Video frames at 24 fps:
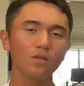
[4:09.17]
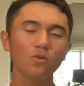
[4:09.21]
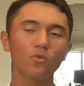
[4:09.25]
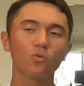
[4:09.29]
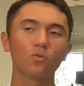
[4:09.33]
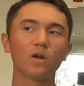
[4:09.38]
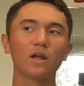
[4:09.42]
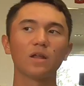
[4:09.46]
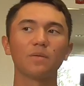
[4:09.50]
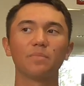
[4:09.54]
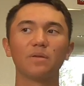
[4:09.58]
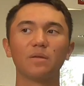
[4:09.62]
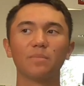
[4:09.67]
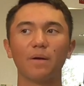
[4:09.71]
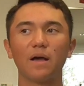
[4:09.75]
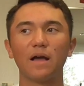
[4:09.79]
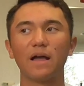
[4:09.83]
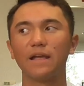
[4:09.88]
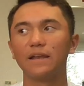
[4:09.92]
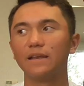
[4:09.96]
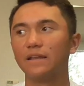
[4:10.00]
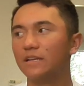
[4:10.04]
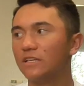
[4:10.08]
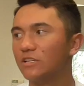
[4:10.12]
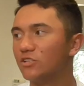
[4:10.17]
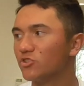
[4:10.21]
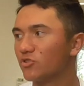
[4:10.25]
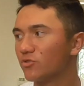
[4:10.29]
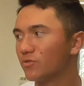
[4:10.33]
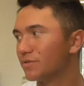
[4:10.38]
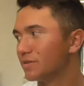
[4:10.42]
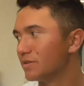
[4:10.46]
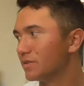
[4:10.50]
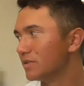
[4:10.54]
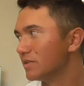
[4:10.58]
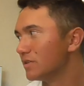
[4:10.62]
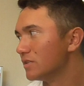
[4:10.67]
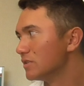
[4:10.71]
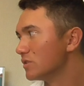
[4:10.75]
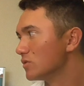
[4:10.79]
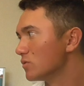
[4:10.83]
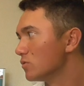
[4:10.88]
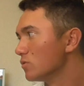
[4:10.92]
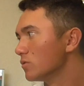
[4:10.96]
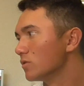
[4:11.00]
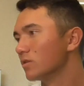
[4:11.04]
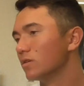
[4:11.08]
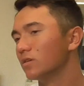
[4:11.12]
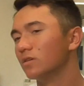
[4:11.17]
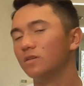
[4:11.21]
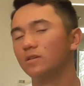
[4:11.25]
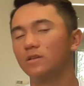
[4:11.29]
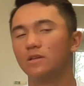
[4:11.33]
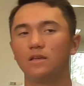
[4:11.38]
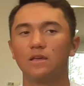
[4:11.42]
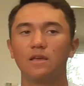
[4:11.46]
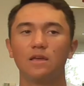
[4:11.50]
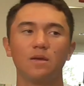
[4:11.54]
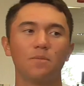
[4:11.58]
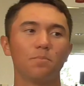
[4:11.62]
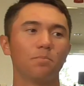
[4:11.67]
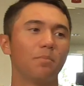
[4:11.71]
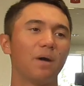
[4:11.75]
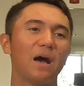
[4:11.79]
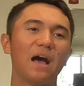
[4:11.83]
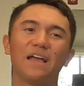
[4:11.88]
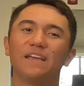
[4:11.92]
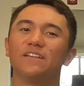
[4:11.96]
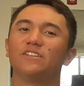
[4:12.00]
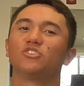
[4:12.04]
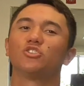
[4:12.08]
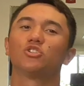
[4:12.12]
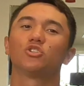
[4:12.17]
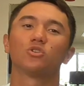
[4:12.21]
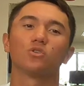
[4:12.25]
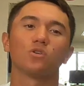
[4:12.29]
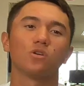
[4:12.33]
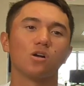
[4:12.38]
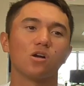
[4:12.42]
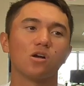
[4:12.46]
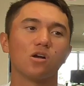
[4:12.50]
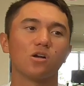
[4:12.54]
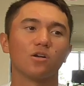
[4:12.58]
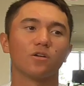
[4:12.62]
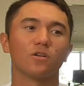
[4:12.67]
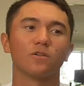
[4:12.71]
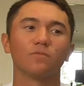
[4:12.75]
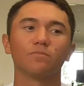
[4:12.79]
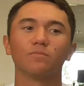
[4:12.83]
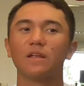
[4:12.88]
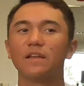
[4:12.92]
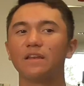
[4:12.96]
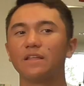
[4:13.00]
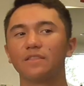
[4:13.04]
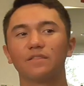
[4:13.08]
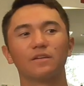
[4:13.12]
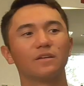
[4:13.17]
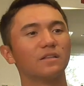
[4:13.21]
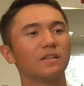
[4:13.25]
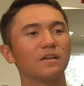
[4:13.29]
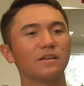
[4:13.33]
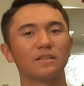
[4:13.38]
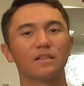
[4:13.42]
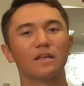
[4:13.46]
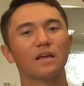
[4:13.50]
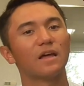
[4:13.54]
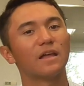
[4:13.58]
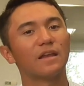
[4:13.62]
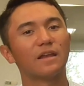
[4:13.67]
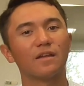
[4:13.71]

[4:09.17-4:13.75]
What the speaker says: where I'd be behind any trees or pine straw or anything like that.